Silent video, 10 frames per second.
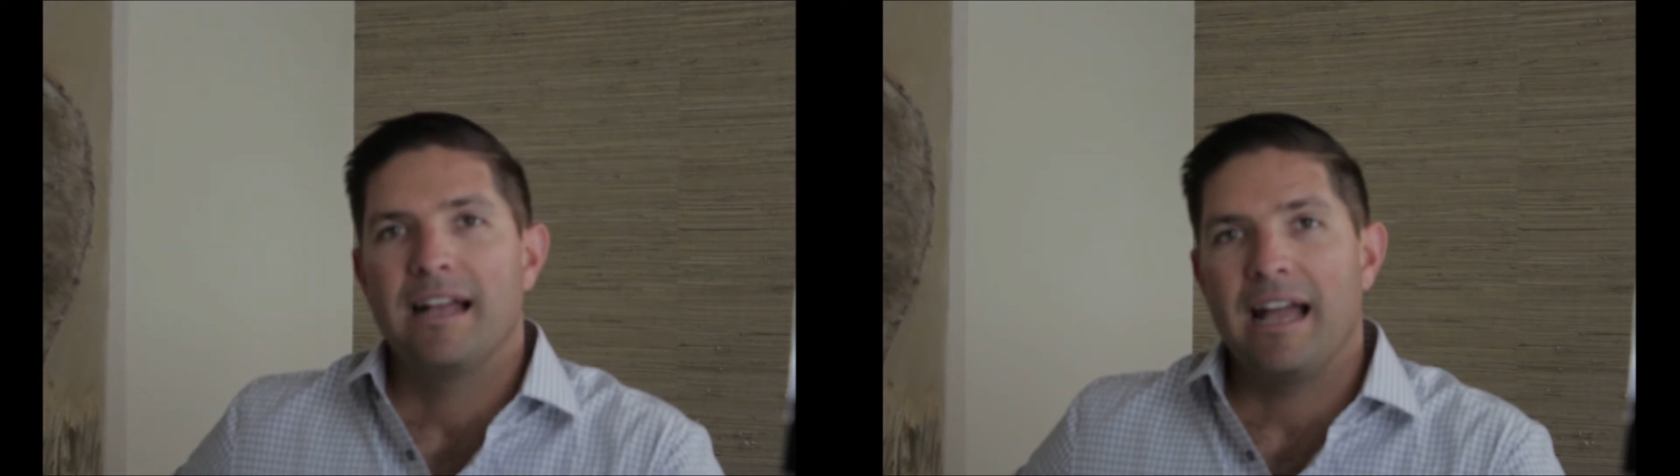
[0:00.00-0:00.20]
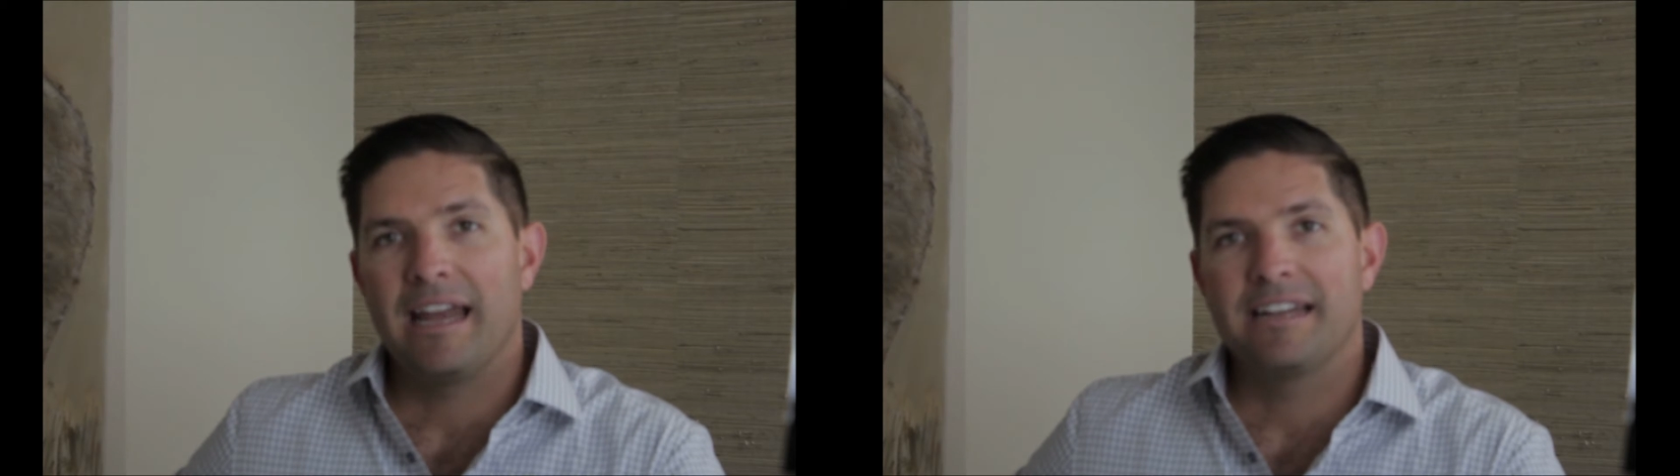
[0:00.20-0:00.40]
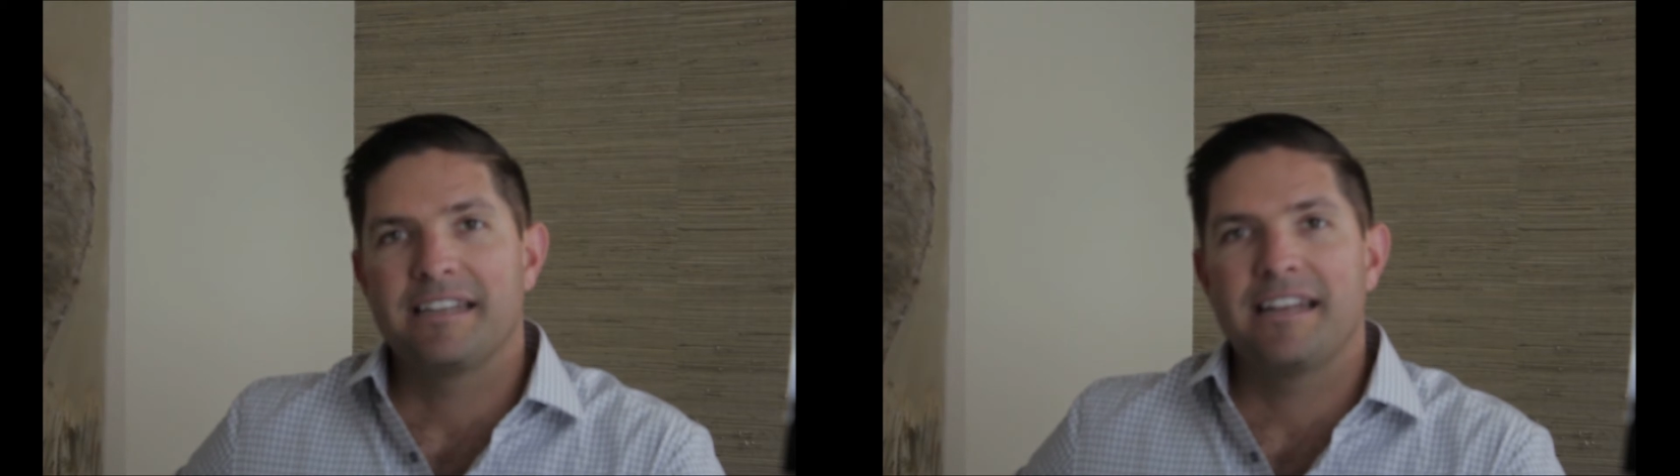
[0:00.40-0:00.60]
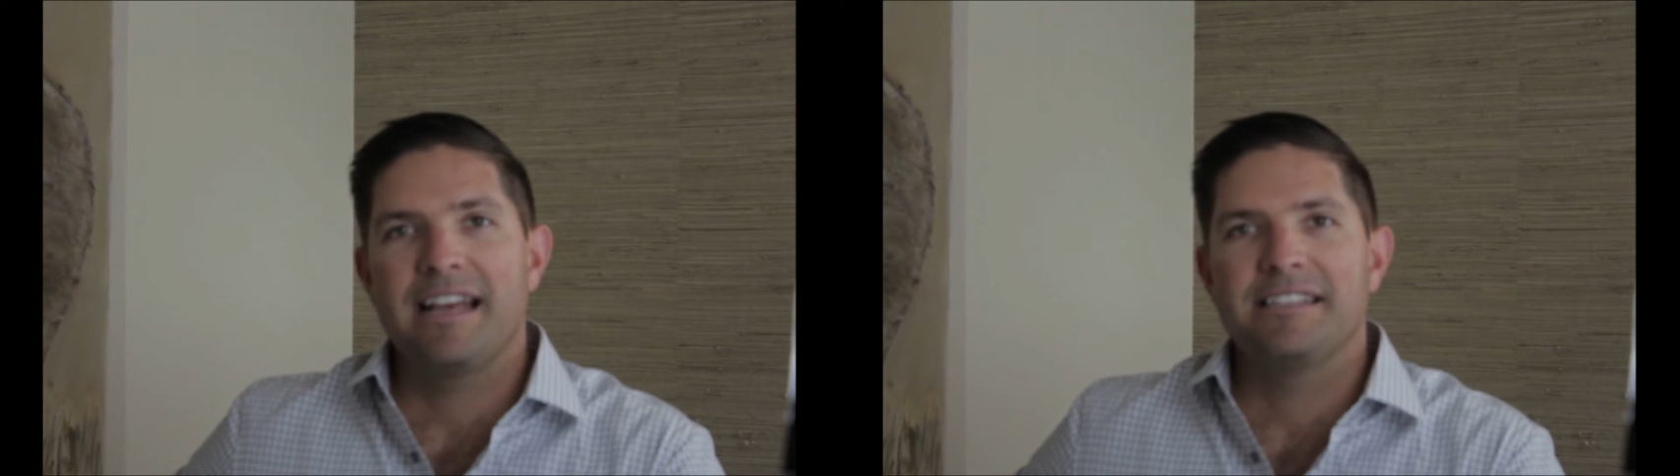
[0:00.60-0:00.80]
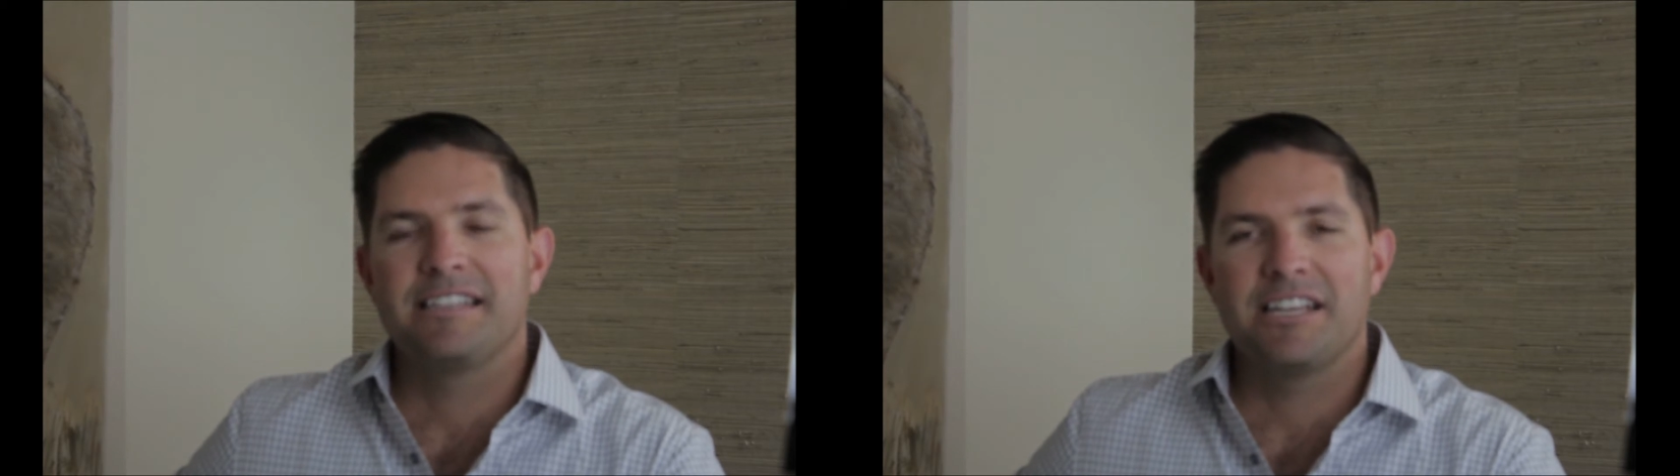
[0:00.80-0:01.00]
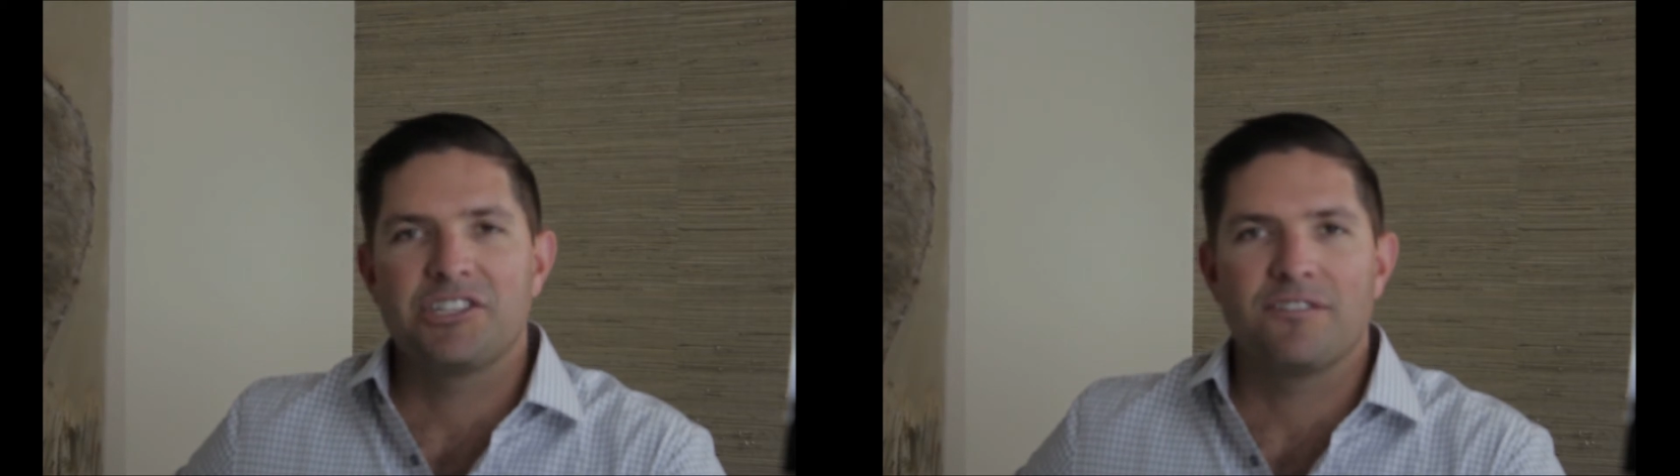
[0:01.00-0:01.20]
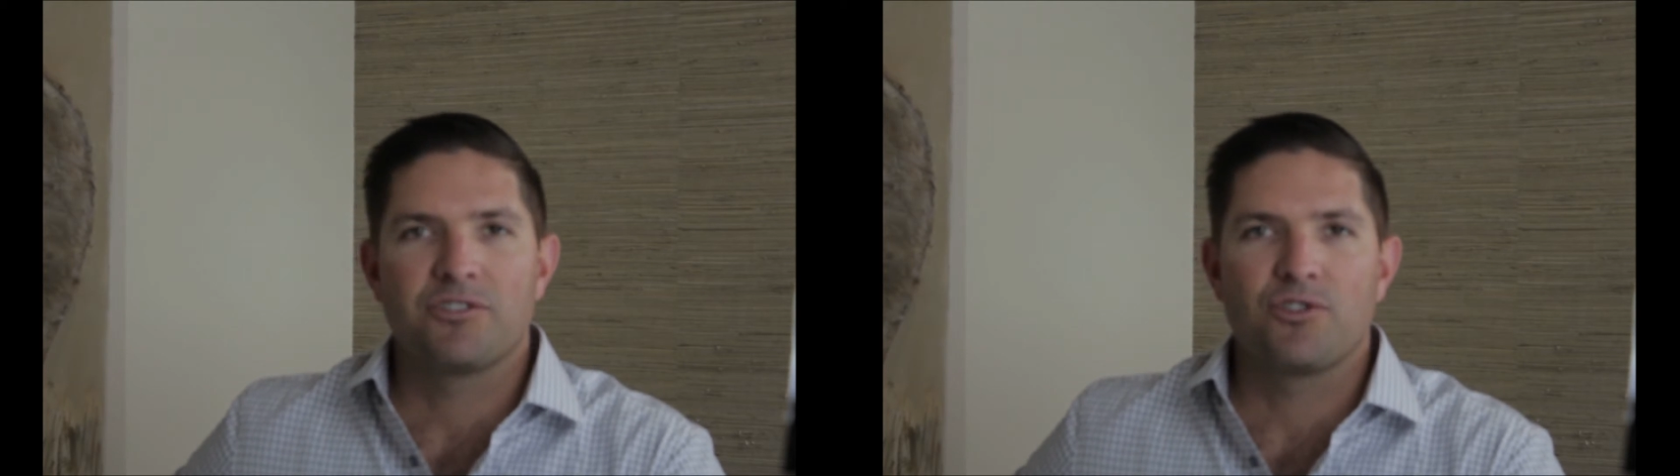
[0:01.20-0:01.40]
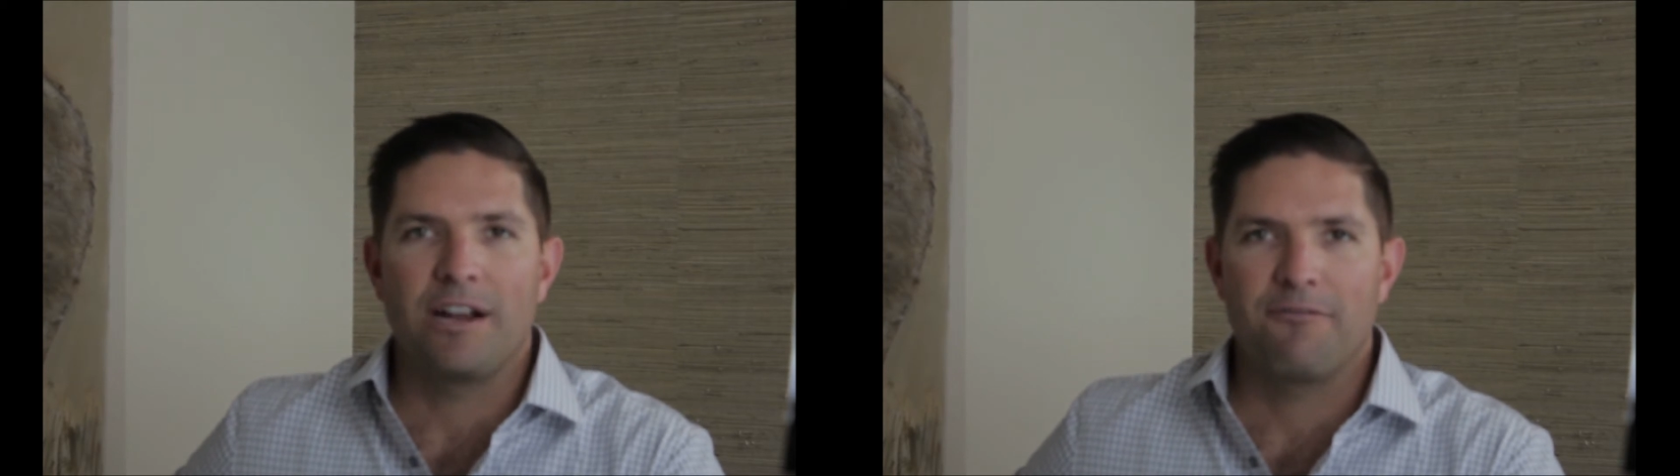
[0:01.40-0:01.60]
And in today's edition of
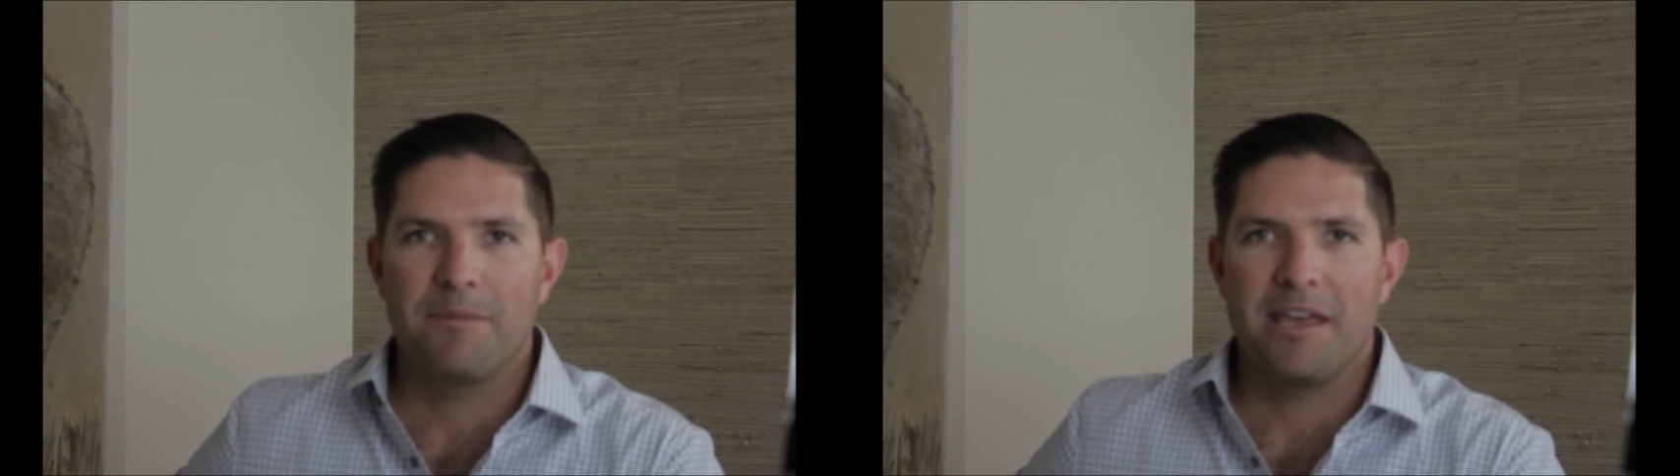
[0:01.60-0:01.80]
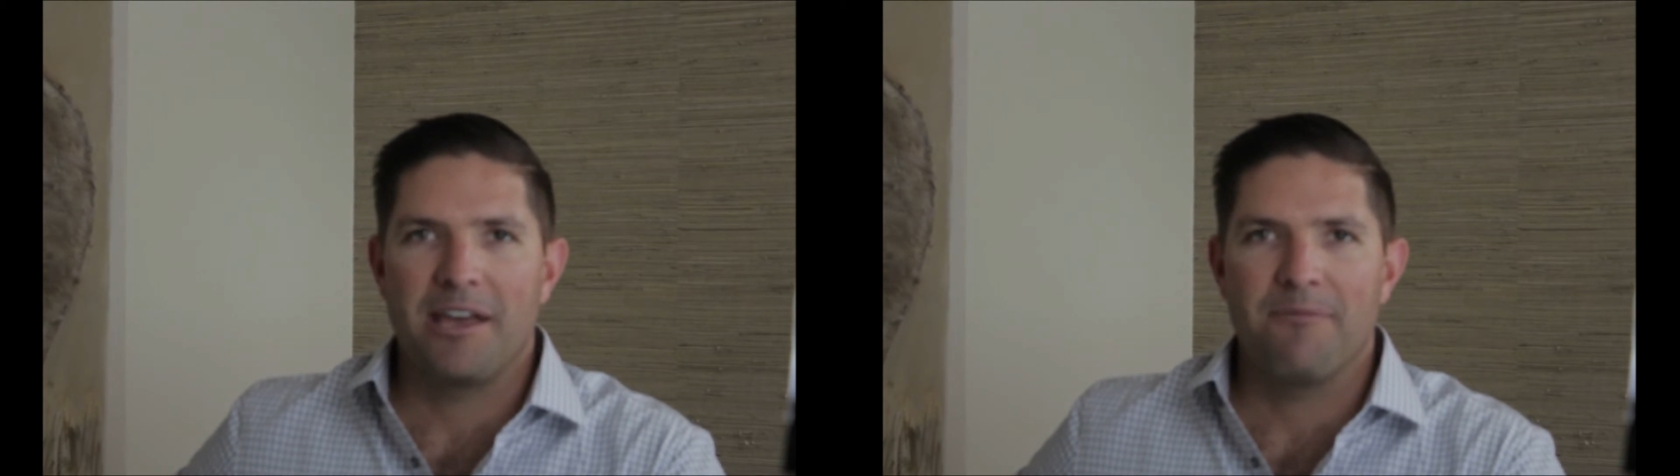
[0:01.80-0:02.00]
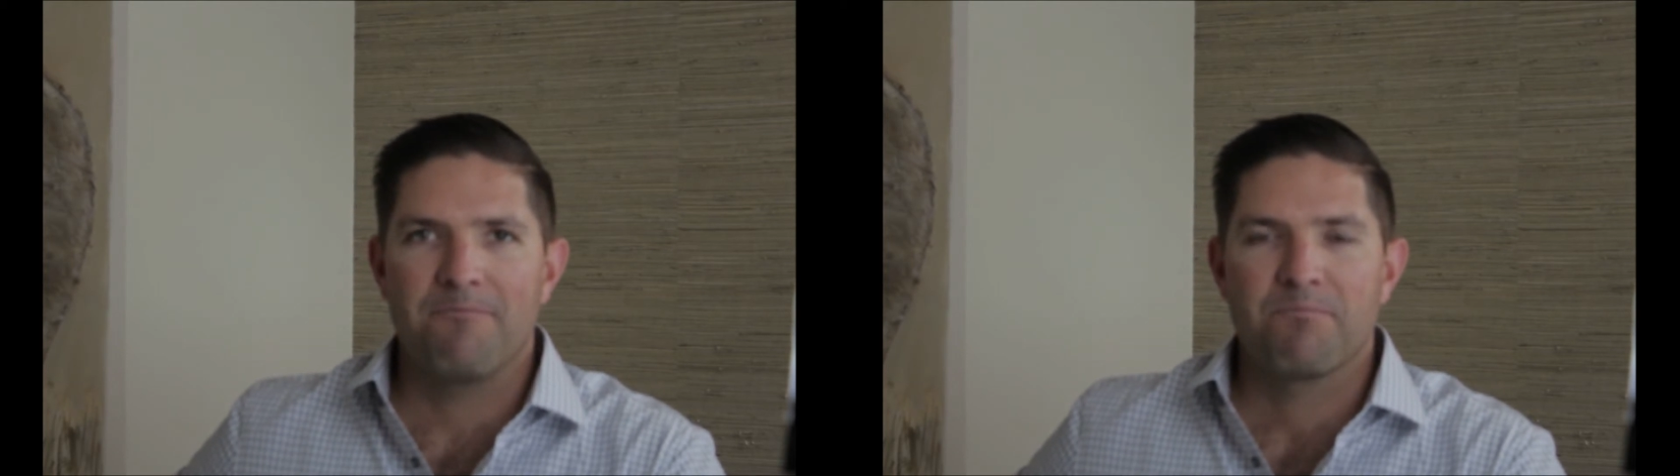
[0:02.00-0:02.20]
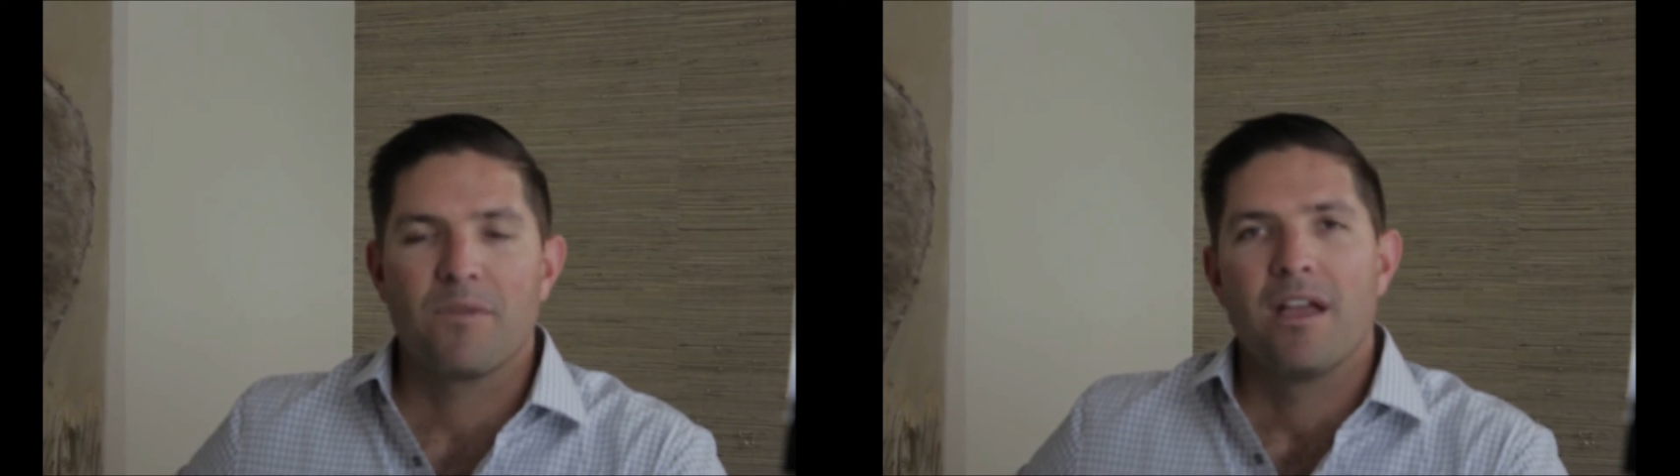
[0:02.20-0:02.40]
Straight from the Hip,